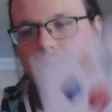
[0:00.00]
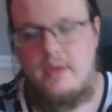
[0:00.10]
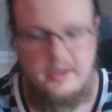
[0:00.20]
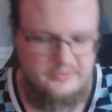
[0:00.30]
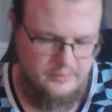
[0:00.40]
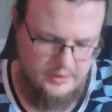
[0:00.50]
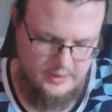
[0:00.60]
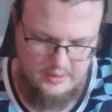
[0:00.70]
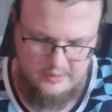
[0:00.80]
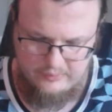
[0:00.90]
It's
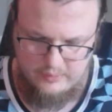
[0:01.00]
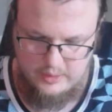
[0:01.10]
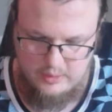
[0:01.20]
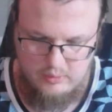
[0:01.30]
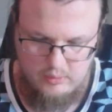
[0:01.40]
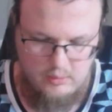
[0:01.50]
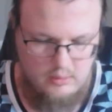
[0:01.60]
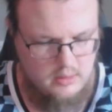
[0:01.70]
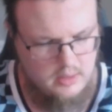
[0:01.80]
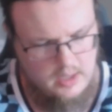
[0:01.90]
really cool.
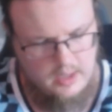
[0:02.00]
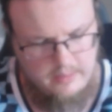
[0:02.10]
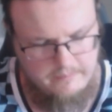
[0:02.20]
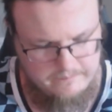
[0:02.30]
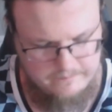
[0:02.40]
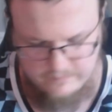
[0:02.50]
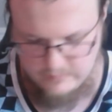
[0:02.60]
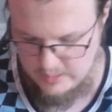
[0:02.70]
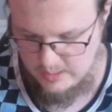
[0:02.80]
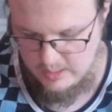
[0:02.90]

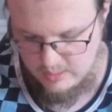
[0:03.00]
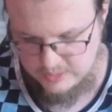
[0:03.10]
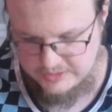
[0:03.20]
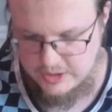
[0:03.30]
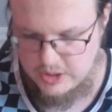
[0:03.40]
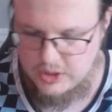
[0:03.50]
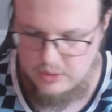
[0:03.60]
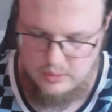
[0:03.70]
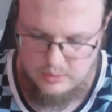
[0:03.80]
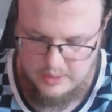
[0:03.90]
Looks like a
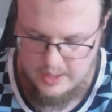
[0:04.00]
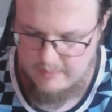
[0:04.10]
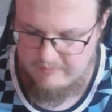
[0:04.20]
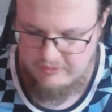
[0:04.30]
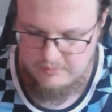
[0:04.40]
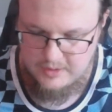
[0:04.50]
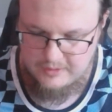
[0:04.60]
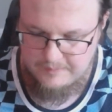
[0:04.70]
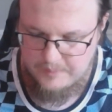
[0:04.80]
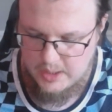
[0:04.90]
cute little game from
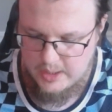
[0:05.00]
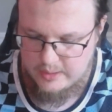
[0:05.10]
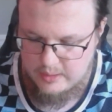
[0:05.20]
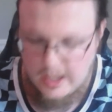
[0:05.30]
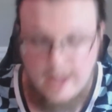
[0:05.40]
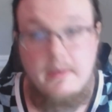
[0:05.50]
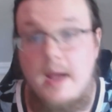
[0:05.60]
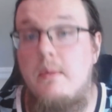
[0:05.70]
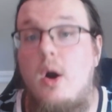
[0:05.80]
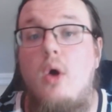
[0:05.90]
this, but
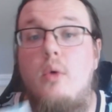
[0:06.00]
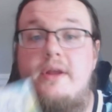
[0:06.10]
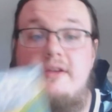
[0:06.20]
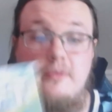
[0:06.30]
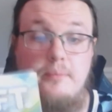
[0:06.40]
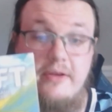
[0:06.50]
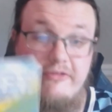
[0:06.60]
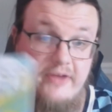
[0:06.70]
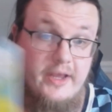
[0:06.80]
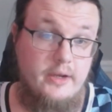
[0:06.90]
I'm always a big
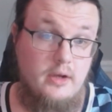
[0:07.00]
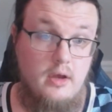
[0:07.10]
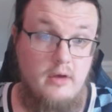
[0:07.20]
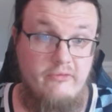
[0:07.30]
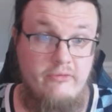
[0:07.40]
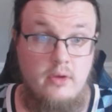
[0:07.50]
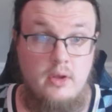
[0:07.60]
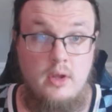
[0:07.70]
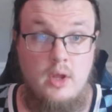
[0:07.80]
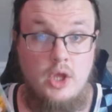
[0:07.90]
fan of
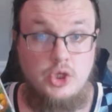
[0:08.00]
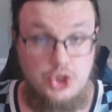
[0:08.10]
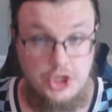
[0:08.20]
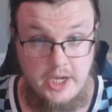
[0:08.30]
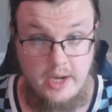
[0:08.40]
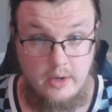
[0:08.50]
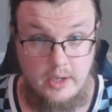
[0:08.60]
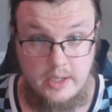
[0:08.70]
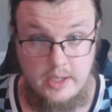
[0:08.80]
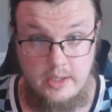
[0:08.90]

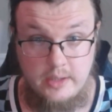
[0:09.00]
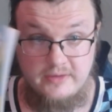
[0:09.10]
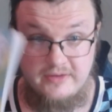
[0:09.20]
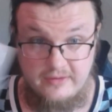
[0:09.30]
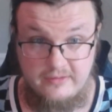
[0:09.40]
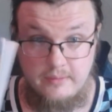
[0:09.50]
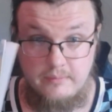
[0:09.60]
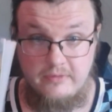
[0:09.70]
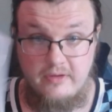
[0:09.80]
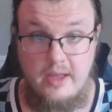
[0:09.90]
generic
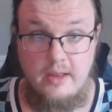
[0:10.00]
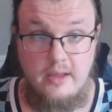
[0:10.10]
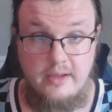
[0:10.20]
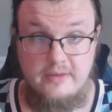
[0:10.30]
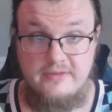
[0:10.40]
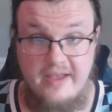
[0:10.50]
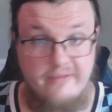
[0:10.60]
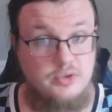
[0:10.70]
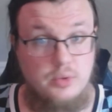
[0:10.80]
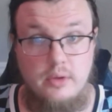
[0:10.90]
systems. I like
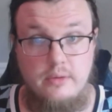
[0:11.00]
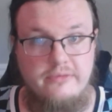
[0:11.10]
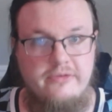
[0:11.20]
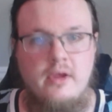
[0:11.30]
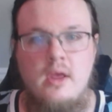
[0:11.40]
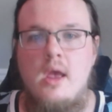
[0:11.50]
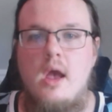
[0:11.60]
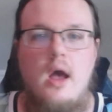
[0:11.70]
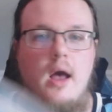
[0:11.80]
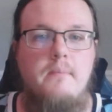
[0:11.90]
Savage Worlds.
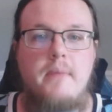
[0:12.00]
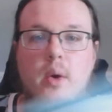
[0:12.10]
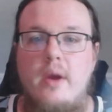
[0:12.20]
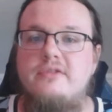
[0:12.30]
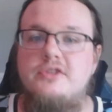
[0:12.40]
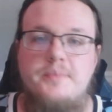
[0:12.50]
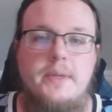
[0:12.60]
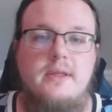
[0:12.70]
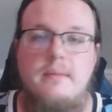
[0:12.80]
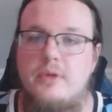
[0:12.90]
My wife just
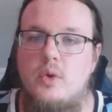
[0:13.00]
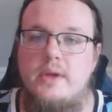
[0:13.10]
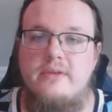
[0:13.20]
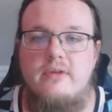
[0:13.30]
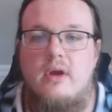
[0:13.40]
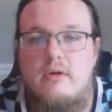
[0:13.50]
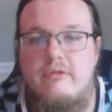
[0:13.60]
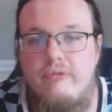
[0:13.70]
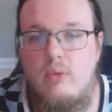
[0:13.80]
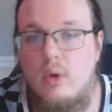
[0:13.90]
picked up the Quick Start
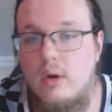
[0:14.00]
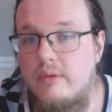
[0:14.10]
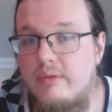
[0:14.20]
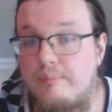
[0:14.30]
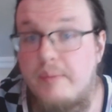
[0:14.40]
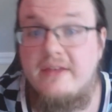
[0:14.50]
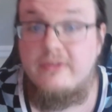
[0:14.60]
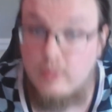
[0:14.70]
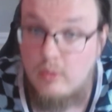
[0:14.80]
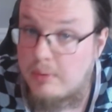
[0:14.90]
for
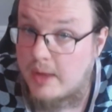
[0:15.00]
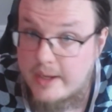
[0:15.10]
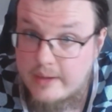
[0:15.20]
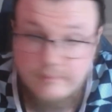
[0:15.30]
basic role playing.